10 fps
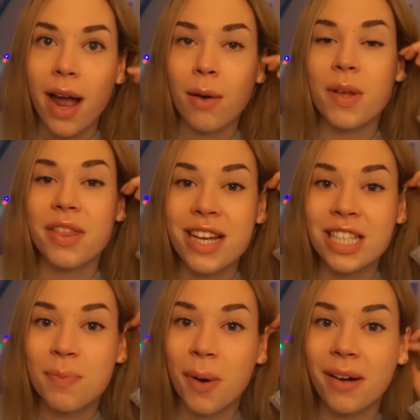And with
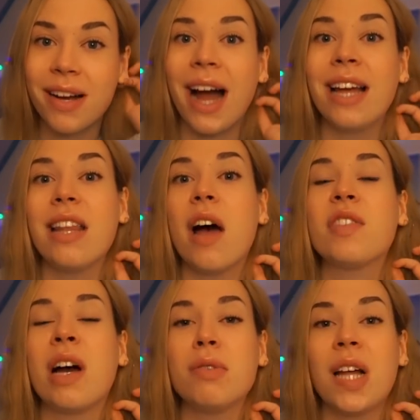this book, I
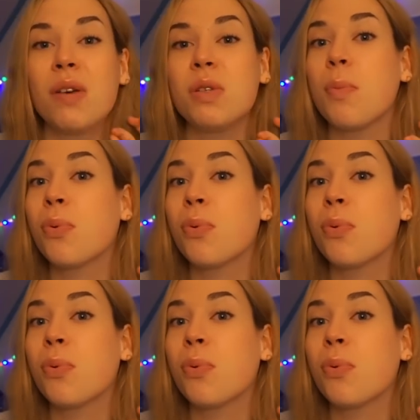laughed out loud